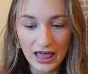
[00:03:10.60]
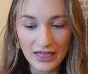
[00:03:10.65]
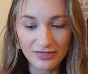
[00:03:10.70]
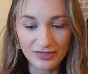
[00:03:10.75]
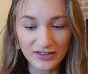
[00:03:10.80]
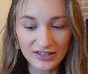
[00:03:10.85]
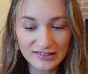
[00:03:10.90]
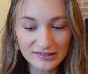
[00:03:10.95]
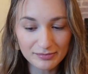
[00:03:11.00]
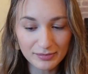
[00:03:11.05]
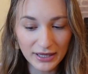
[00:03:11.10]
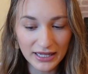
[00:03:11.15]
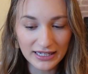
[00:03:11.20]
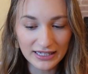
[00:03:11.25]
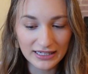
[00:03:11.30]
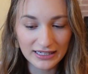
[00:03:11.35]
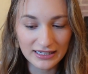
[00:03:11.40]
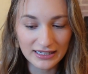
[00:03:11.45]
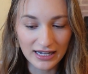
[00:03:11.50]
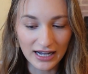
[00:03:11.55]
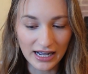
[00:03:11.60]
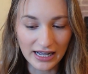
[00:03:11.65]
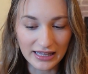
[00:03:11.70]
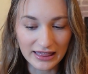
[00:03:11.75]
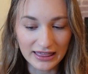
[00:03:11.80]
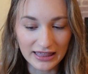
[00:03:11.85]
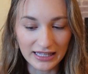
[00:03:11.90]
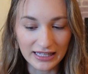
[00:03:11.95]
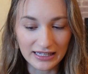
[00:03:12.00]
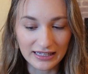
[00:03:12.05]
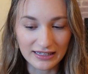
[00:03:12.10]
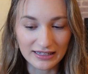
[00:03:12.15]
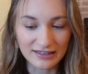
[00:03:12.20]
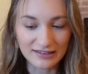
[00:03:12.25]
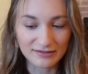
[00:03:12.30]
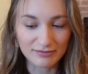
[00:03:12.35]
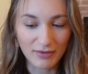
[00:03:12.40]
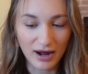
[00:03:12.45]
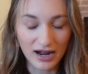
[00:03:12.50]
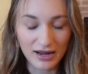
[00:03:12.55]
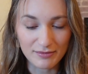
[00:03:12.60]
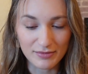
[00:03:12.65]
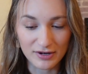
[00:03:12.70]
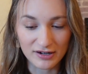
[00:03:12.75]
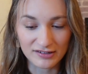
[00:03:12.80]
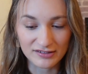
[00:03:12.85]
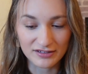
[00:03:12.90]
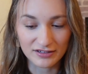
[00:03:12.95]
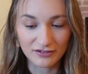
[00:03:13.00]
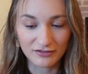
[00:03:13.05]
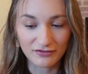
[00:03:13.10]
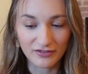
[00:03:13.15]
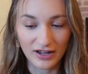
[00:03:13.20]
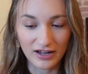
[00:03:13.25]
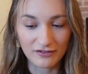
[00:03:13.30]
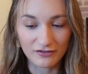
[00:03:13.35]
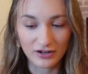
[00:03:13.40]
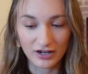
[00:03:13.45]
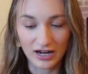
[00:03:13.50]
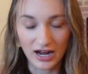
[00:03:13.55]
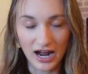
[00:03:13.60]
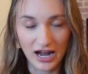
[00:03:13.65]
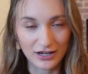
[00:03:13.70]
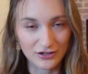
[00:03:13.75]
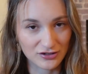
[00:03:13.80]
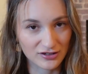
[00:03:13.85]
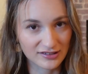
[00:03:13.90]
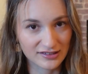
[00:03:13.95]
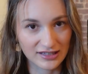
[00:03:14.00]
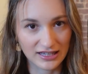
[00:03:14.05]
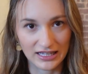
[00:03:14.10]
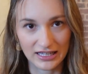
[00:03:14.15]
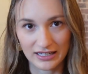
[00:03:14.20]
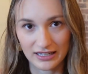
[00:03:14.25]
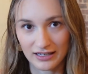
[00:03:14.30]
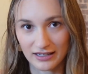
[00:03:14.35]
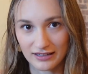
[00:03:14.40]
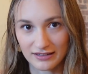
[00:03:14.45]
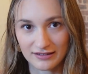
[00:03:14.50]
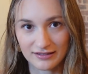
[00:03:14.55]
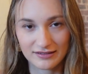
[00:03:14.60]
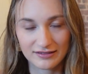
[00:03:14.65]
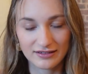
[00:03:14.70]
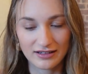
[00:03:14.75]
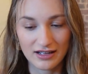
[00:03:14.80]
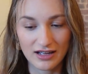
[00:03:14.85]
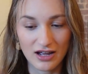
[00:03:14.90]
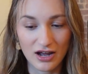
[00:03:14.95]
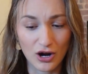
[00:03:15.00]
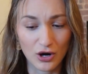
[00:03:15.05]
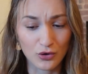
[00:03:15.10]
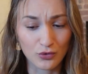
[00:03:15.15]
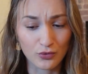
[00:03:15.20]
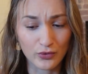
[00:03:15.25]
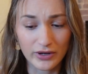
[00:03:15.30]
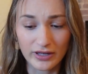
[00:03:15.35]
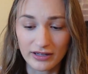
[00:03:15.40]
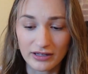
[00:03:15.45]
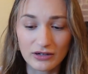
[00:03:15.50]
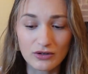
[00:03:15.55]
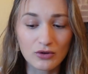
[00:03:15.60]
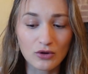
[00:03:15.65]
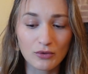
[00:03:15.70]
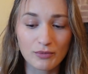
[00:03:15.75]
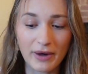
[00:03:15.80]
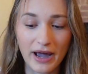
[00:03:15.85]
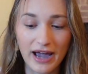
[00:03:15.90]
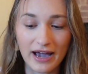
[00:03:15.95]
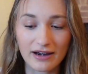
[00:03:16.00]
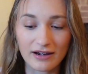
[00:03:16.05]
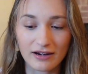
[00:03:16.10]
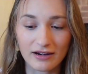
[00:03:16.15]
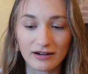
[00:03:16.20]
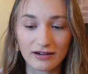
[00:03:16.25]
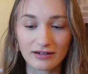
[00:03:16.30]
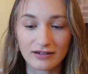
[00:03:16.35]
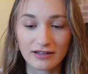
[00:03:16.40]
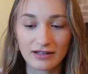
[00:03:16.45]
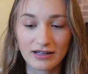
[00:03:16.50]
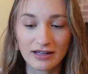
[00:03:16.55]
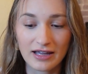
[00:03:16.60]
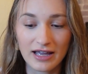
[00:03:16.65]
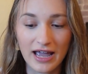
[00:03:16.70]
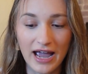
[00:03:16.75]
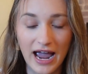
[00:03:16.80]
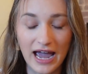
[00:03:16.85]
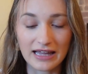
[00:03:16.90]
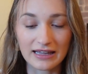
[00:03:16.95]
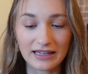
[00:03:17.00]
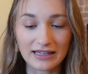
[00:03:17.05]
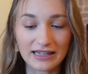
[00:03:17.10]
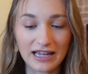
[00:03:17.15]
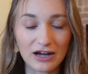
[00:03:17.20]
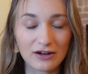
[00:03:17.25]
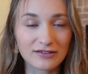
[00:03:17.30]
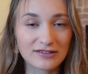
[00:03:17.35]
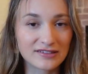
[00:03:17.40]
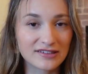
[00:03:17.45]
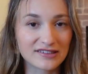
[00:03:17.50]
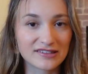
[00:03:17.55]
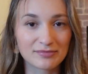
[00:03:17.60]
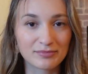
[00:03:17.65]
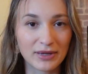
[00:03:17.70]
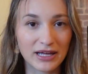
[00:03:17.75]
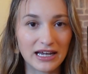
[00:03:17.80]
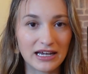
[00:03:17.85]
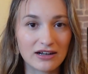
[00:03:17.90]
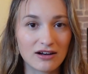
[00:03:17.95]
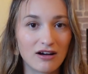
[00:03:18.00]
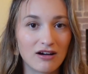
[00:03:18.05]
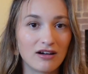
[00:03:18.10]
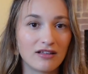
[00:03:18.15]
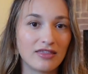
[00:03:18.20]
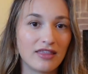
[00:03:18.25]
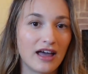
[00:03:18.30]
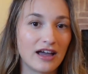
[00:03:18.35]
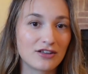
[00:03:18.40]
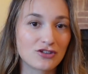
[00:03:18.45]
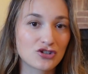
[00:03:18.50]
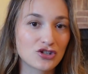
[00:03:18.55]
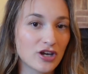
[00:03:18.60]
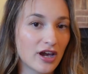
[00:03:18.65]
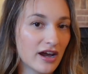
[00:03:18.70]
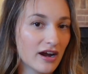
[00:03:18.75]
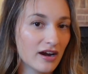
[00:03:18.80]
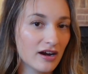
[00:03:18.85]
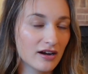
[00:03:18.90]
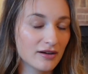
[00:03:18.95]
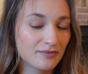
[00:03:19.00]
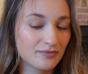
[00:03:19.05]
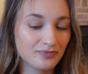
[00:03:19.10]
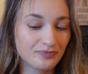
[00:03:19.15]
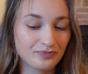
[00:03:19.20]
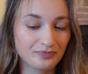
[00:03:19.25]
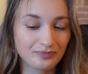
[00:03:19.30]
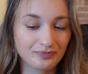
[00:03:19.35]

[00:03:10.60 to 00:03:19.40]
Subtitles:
This blanket, I think, is my personal favorite. I just think it's a really cool pattern. I like how it's displayed on that chair.